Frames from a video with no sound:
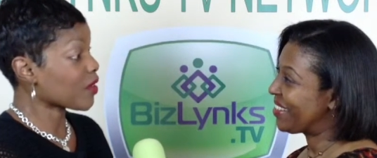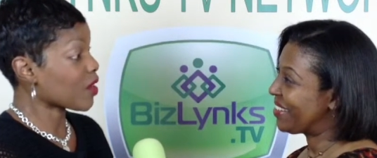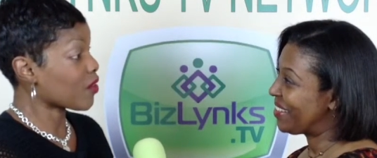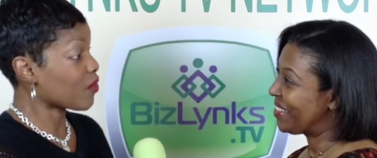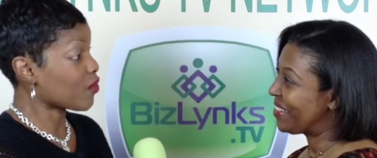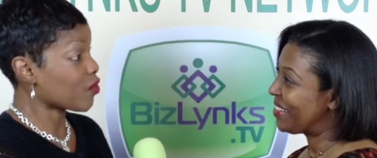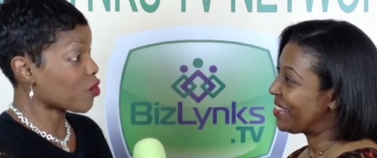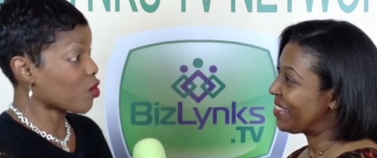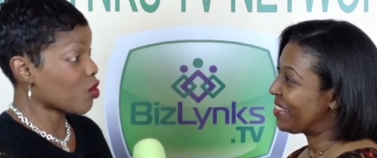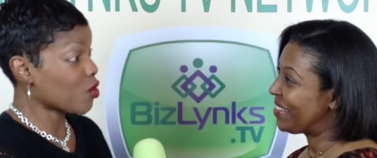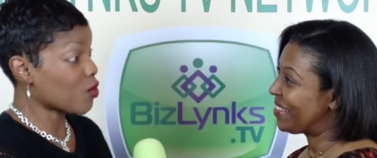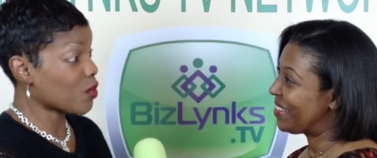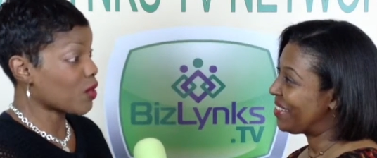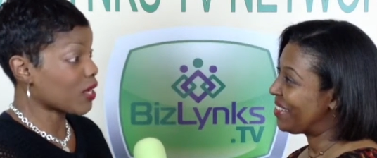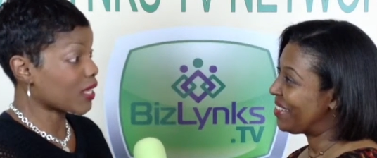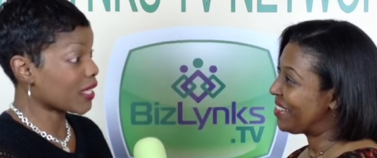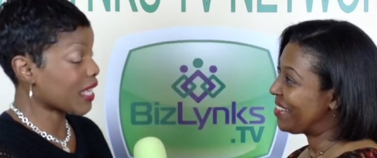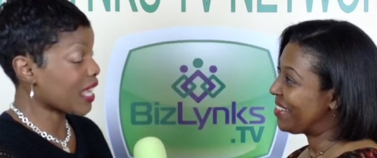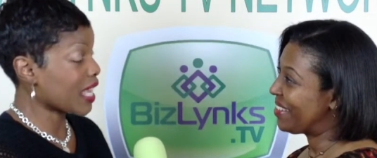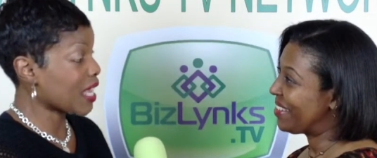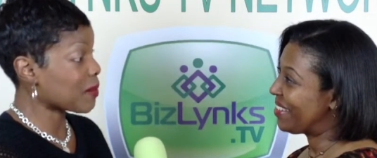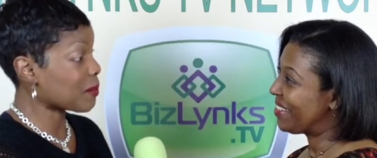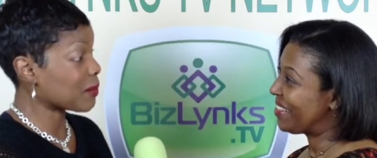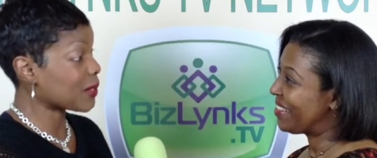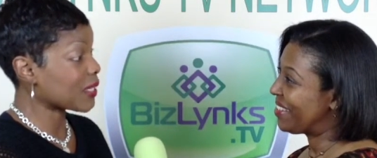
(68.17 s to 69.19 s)

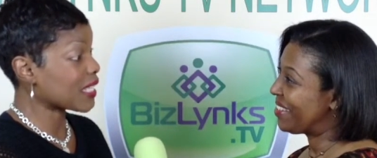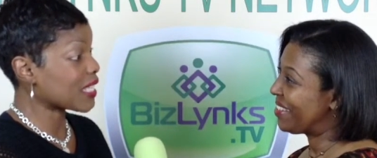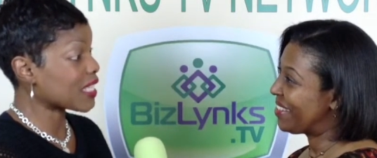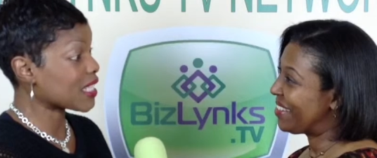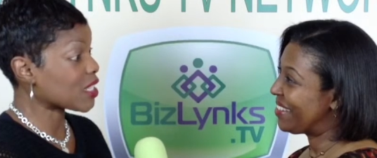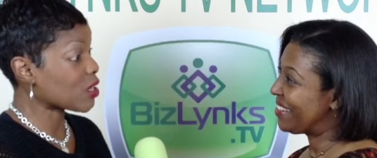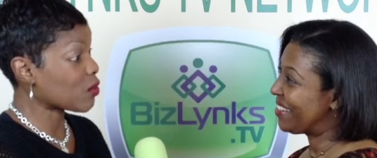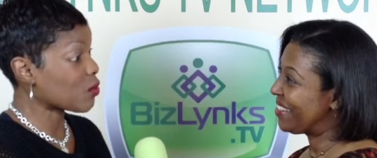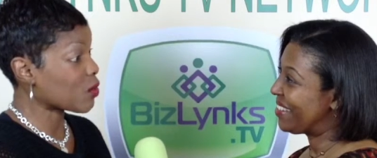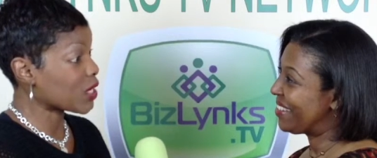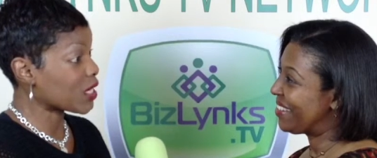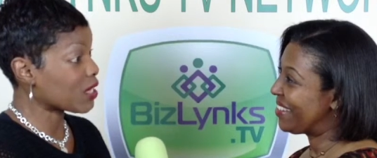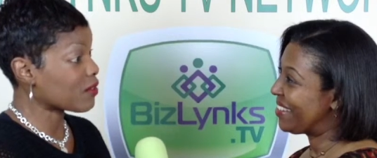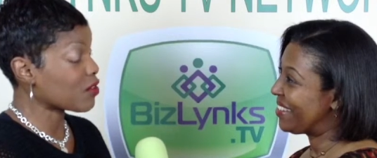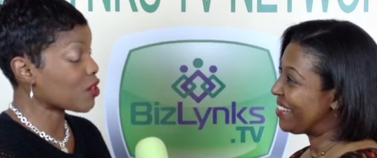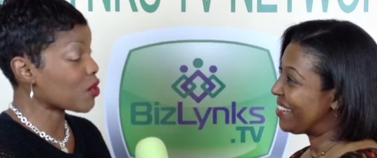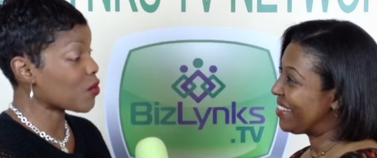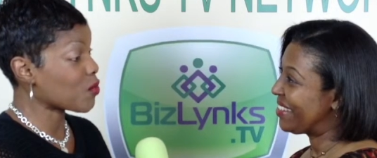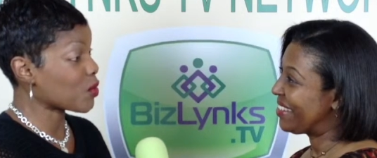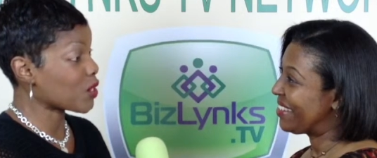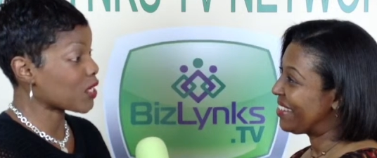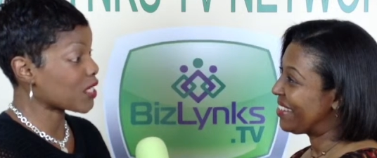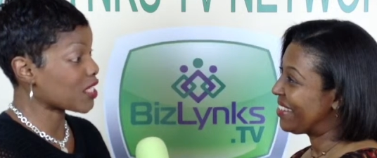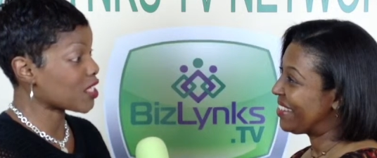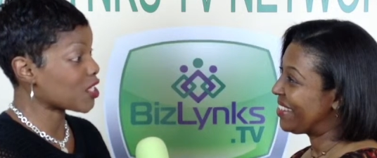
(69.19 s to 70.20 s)
Speaker 1: 401k plans, or whatever you
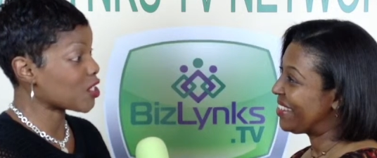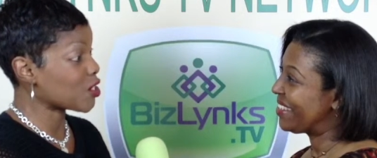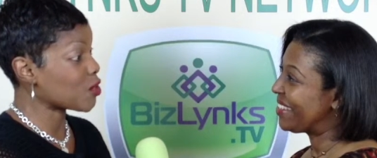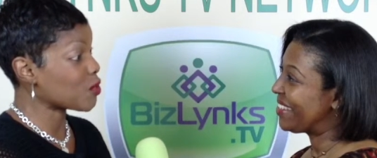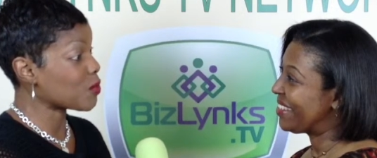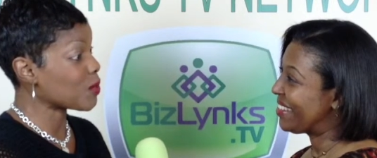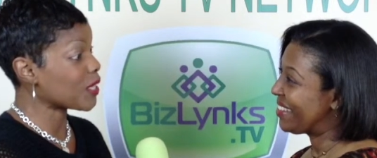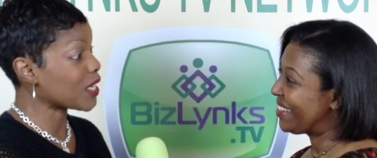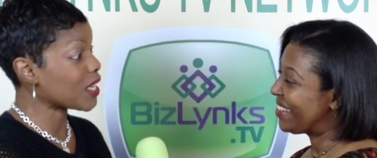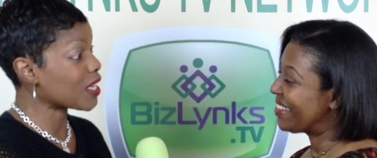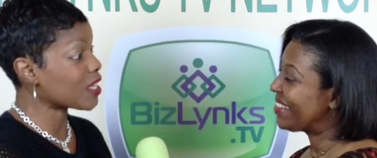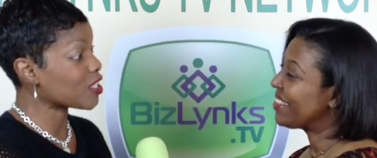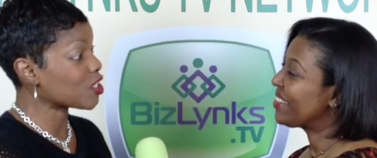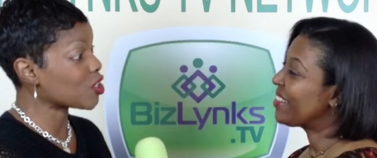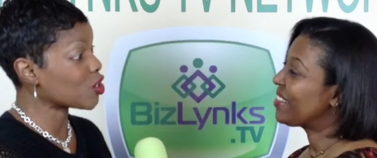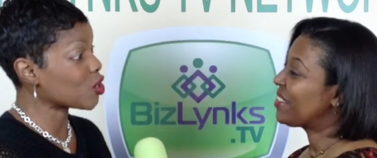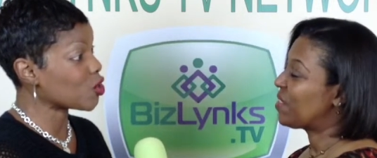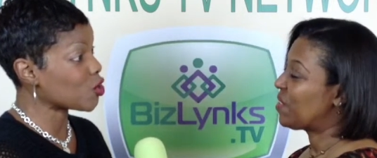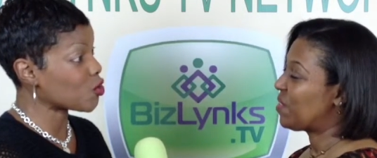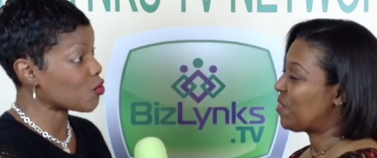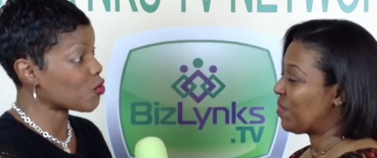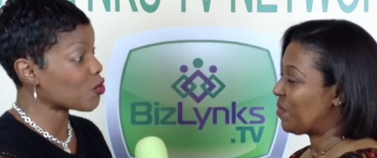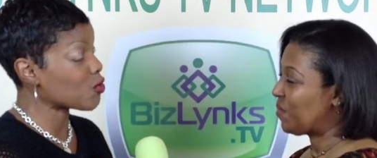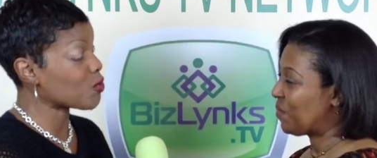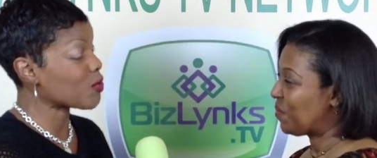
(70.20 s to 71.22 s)
want to do, because you
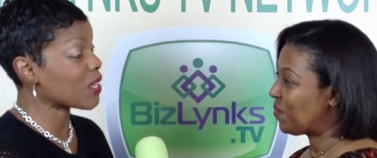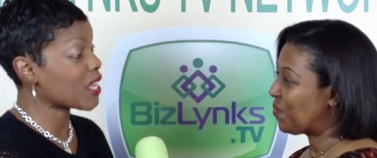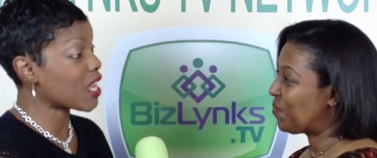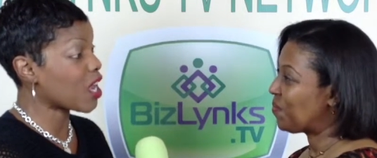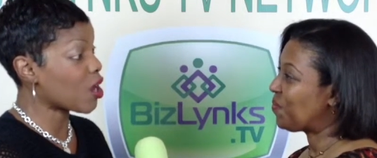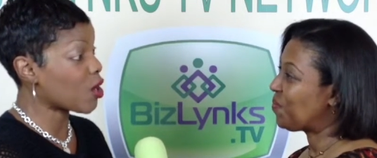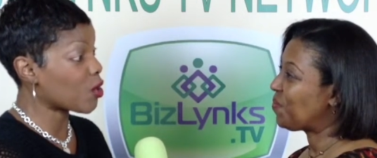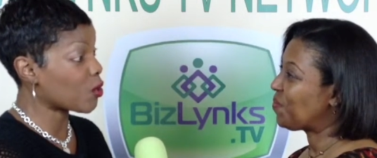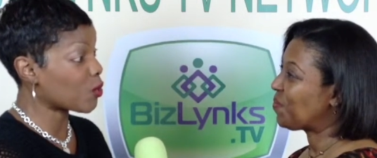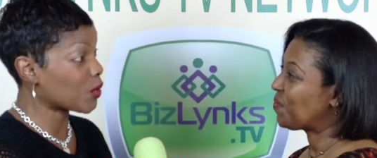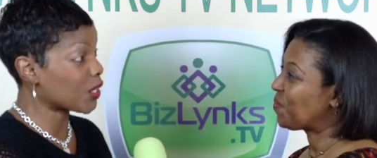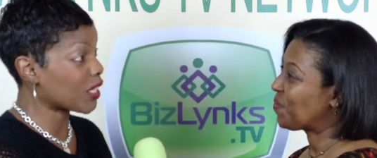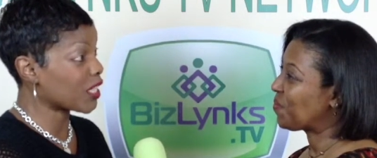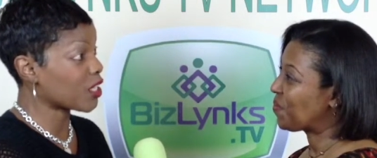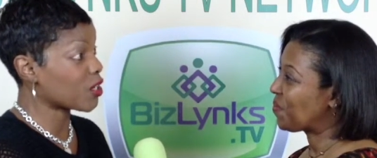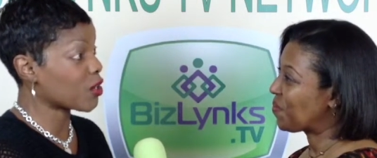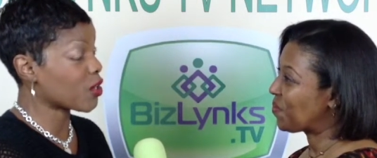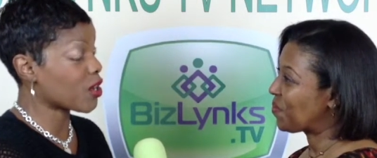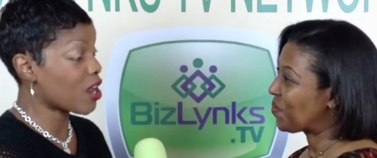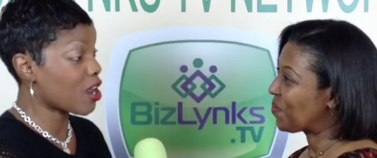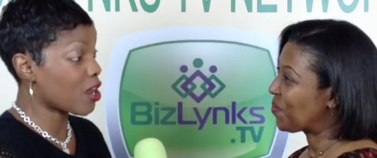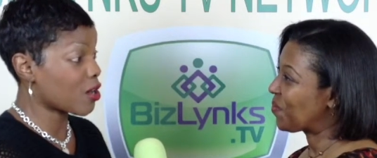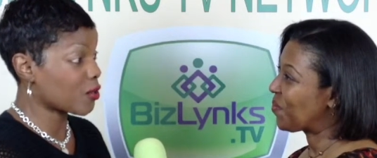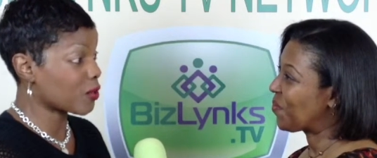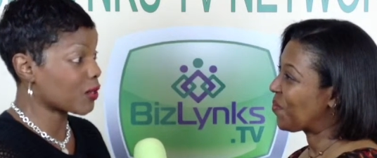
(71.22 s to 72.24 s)
will be owning your
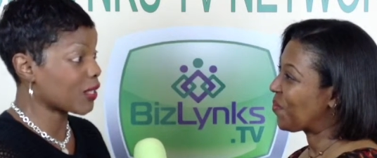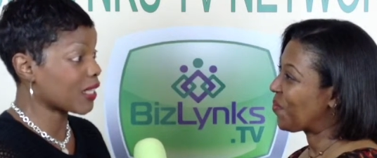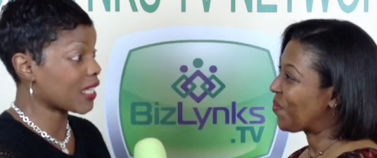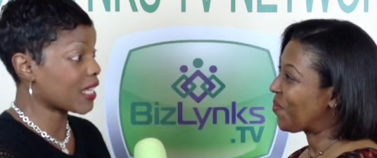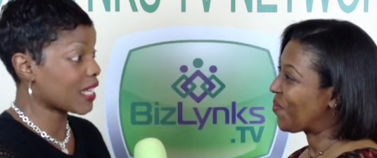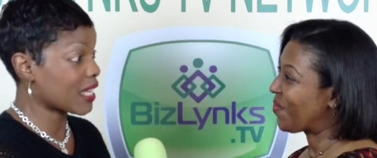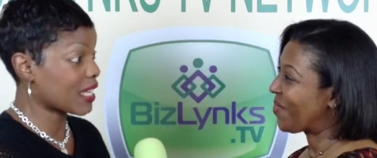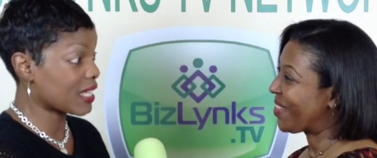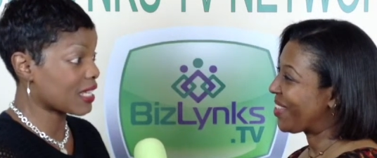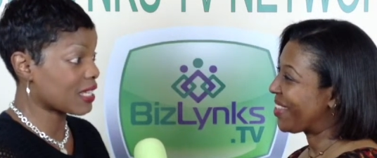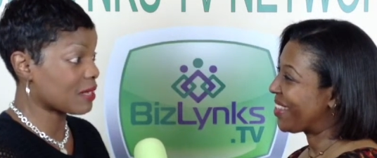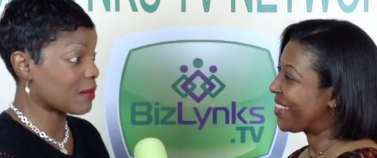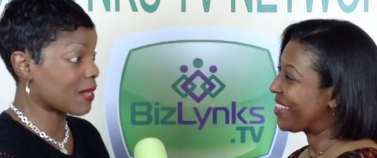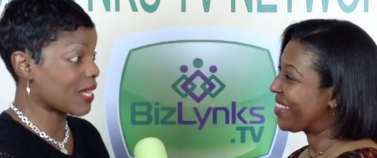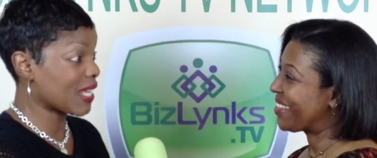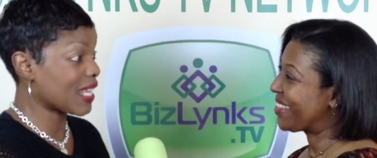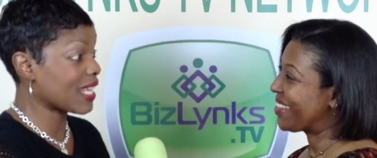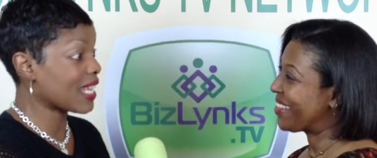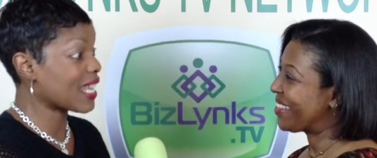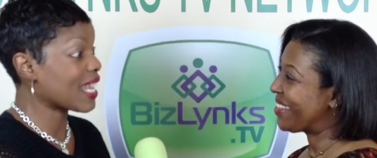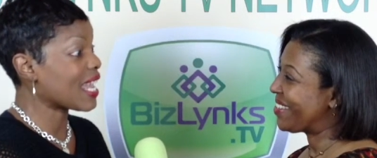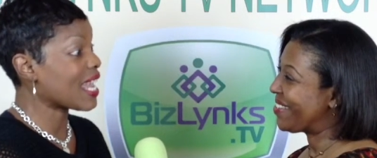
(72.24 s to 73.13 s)
own economy